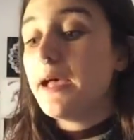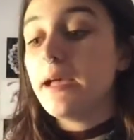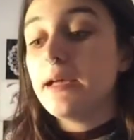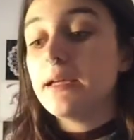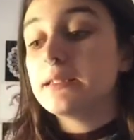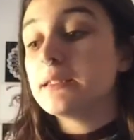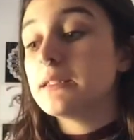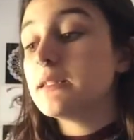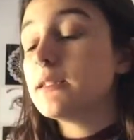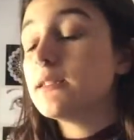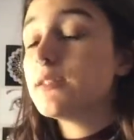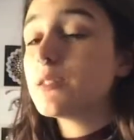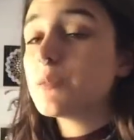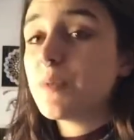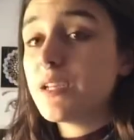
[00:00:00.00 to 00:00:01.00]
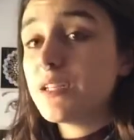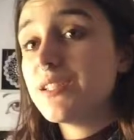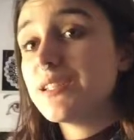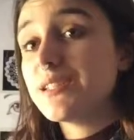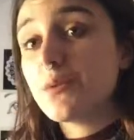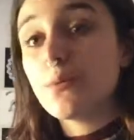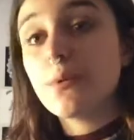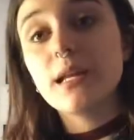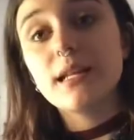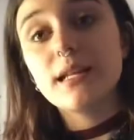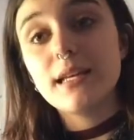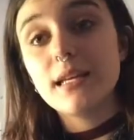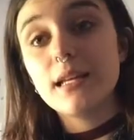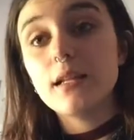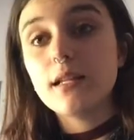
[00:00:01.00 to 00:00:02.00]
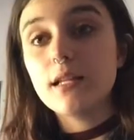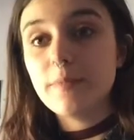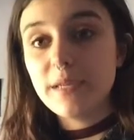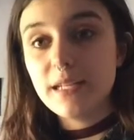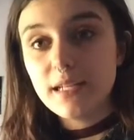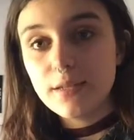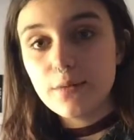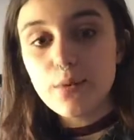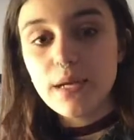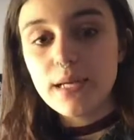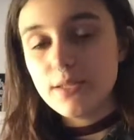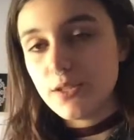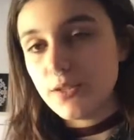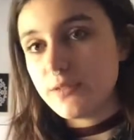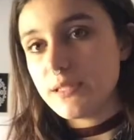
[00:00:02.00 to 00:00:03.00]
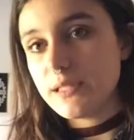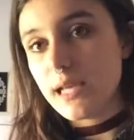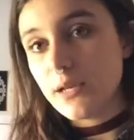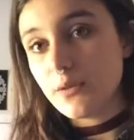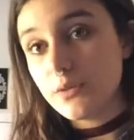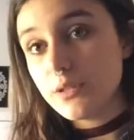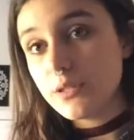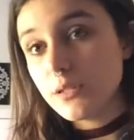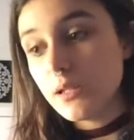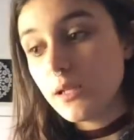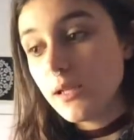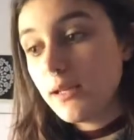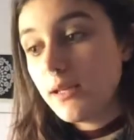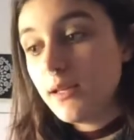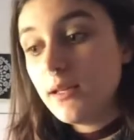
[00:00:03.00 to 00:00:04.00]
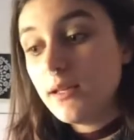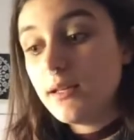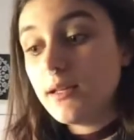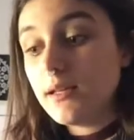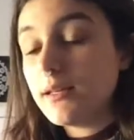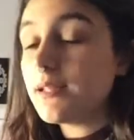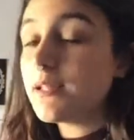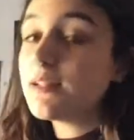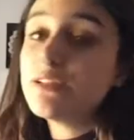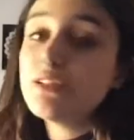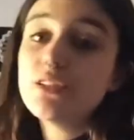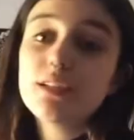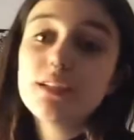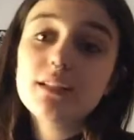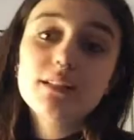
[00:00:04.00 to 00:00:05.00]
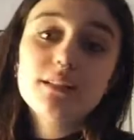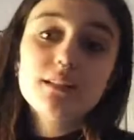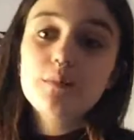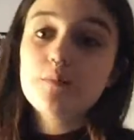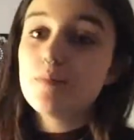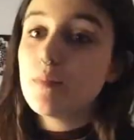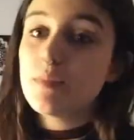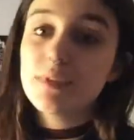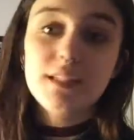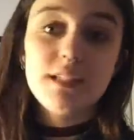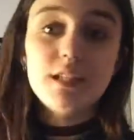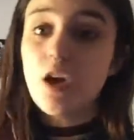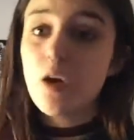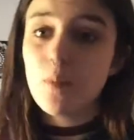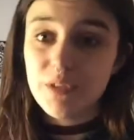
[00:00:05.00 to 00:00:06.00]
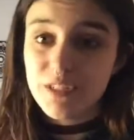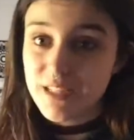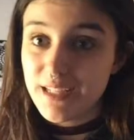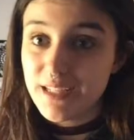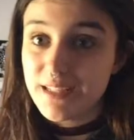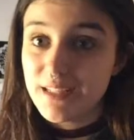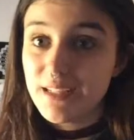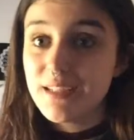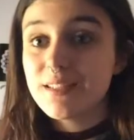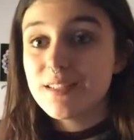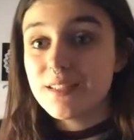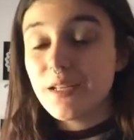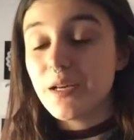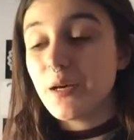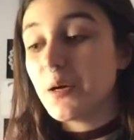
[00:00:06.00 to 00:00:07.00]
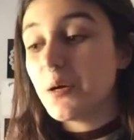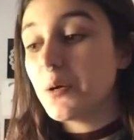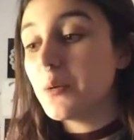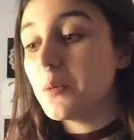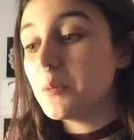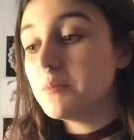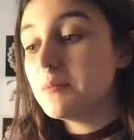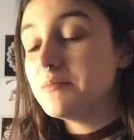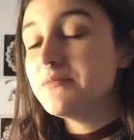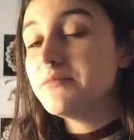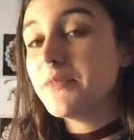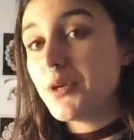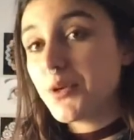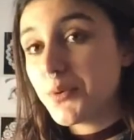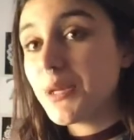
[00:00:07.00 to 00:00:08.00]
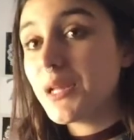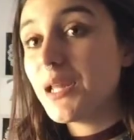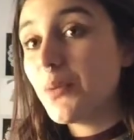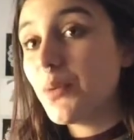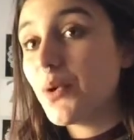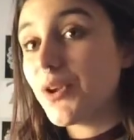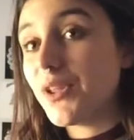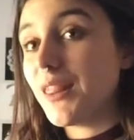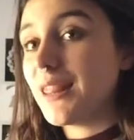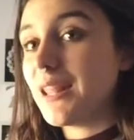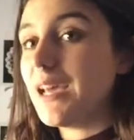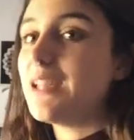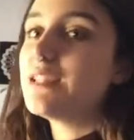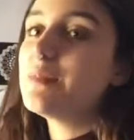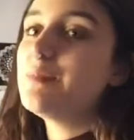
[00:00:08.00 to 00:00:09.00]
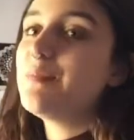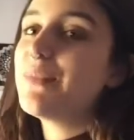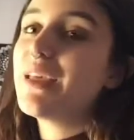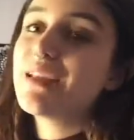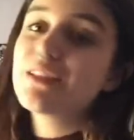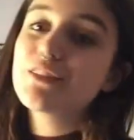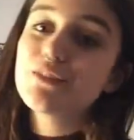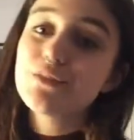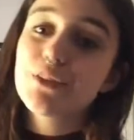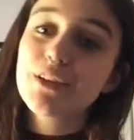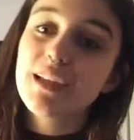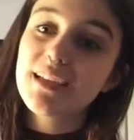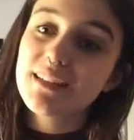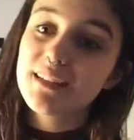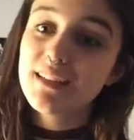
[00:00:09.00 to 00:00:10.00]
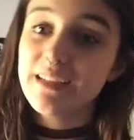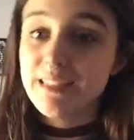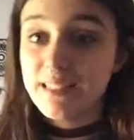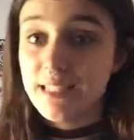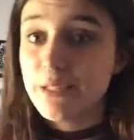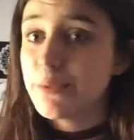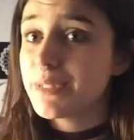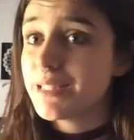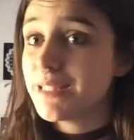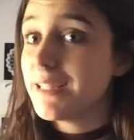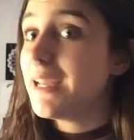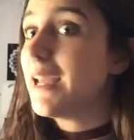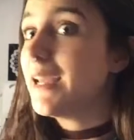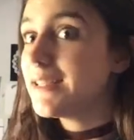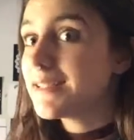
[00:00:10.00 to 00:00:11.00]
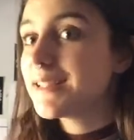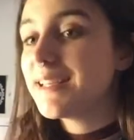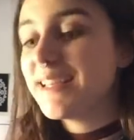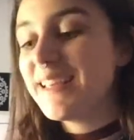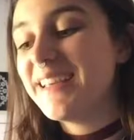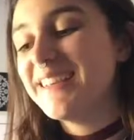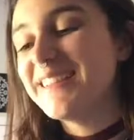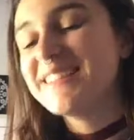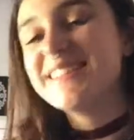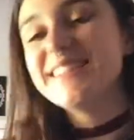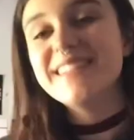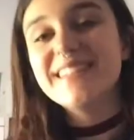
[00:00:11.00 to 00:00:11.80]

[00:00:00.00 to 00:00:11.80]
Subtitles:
and Spanish has a really limited range of sounds, and English is the opposite. So really work on that. And don't forget, adequacy is key.